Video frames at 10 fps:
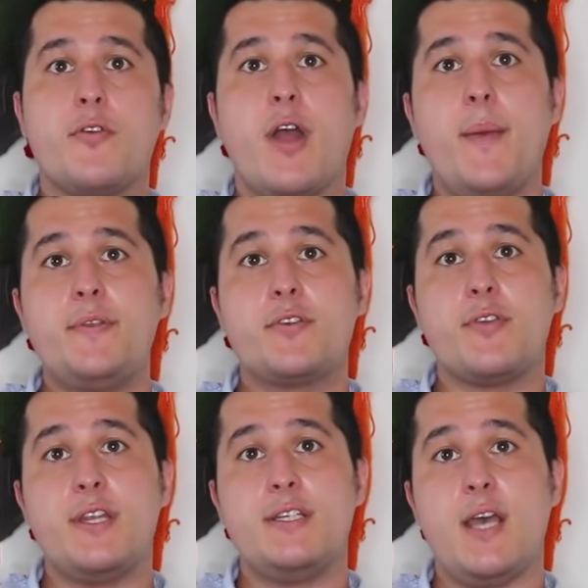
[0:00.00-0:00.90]
Cropped
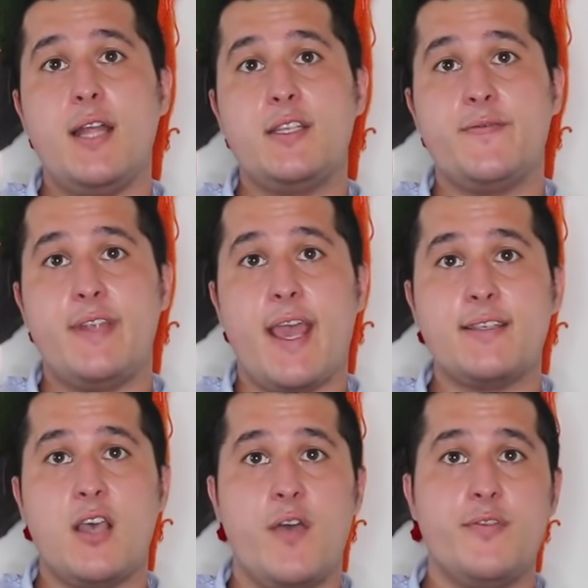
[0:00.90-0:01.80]
screenshots of
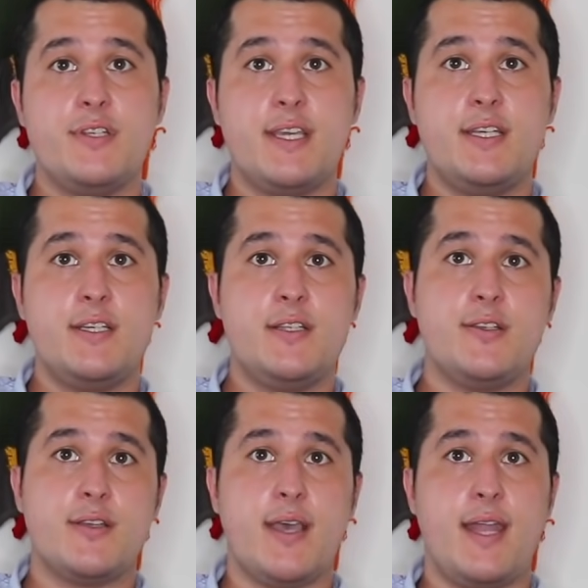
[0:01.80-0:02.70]
text
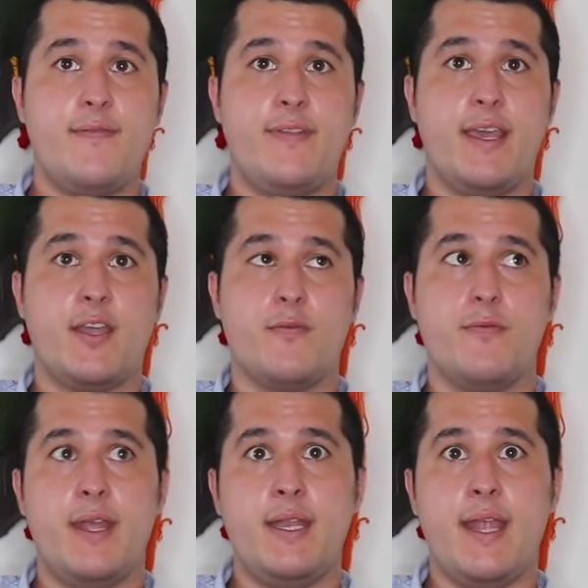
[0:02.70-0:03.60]
conversations are kind of like a
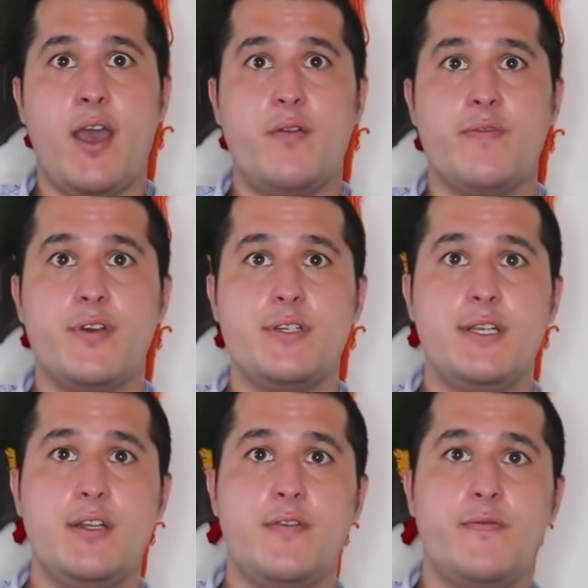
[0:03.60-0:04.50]
written out
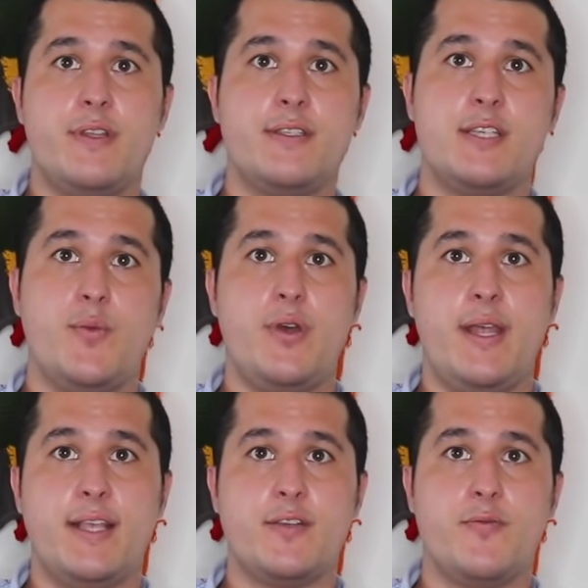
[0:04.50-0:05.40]
version of when
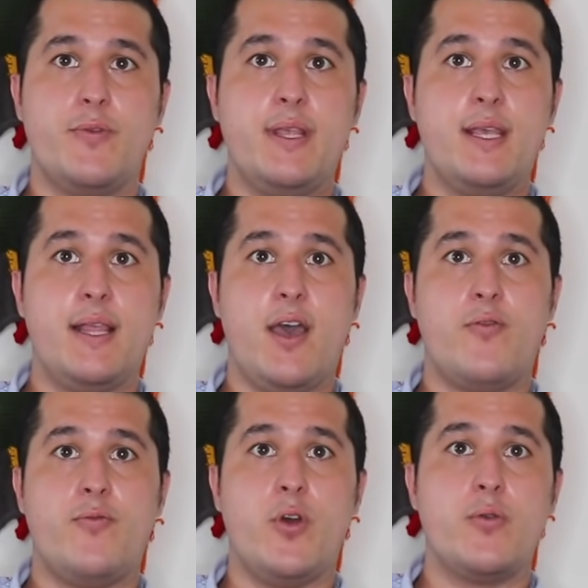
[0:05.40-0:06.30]
someone has a really
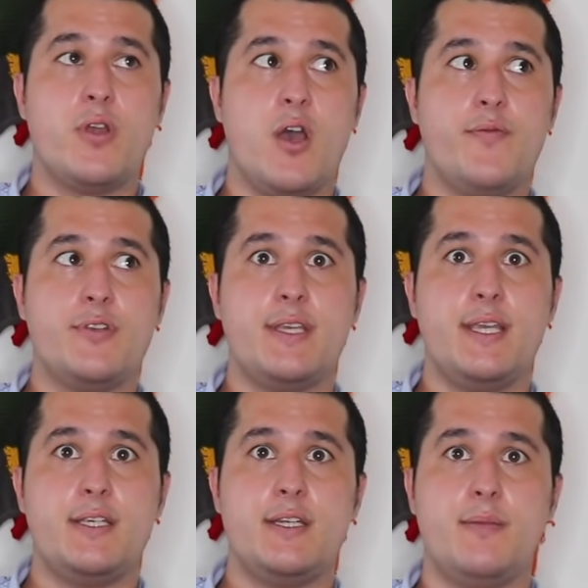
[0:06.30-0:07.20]
loud phone
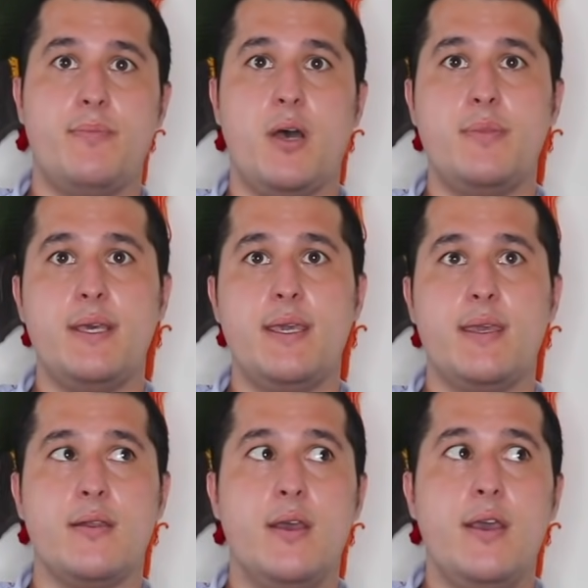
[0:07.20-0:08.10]
conversation in public
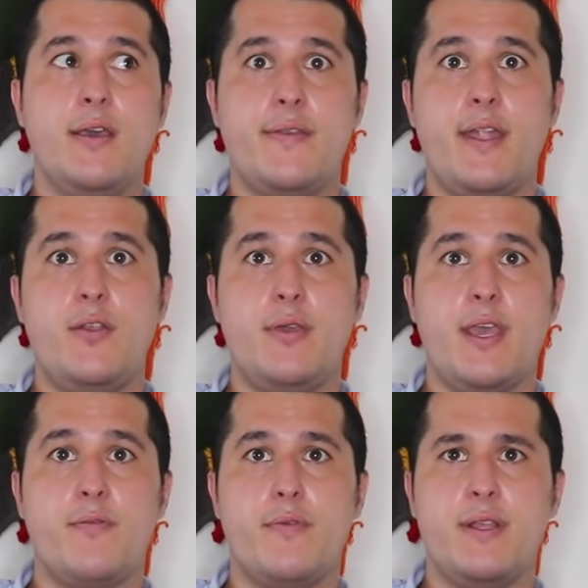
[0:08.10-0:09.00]
and then you
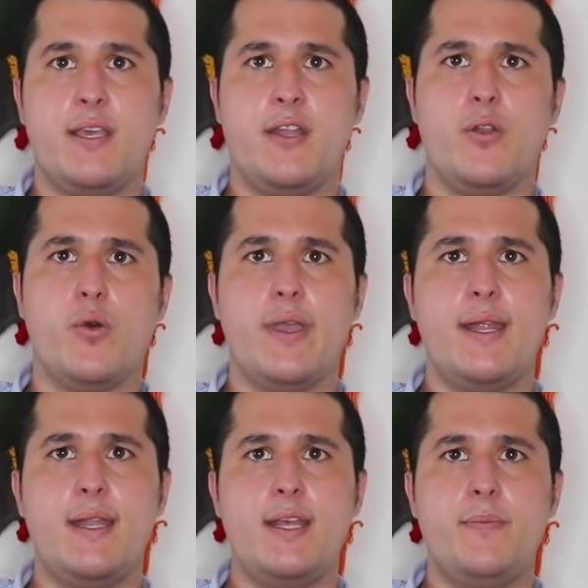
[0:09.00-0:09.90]
get really
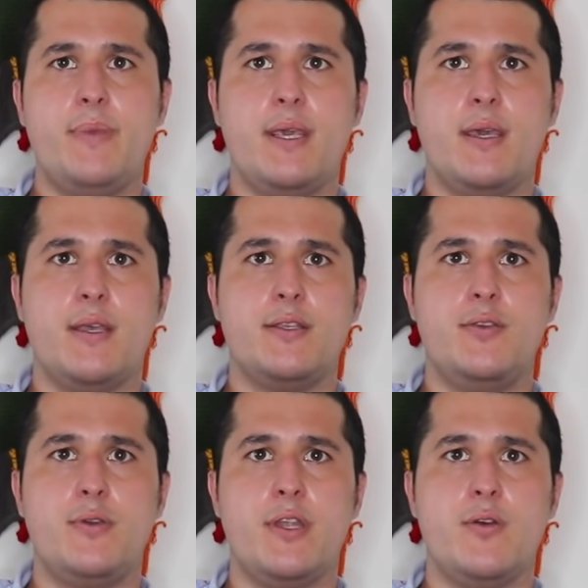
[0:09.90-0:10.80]
annoyed at it because
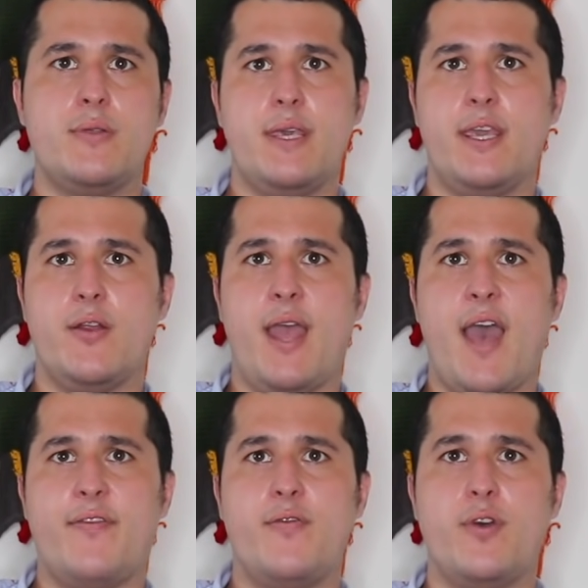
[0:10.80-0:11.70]
you can only hear
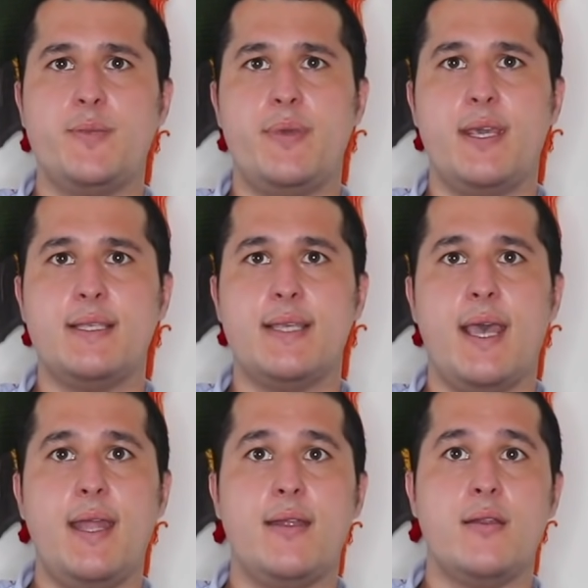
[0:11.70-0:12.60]
half of what's being
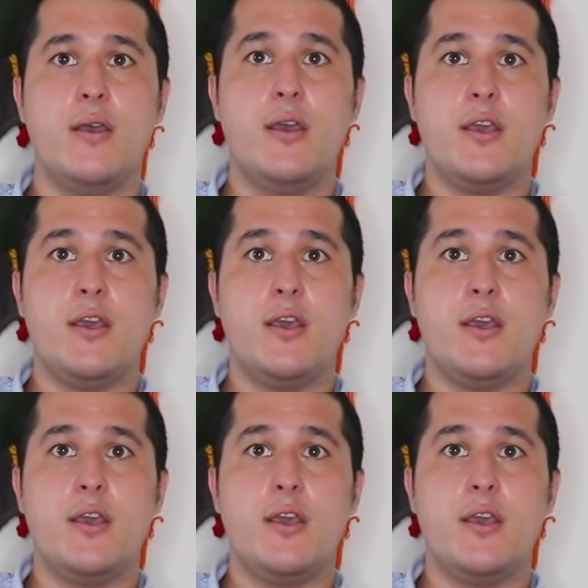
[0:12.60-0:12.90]
said and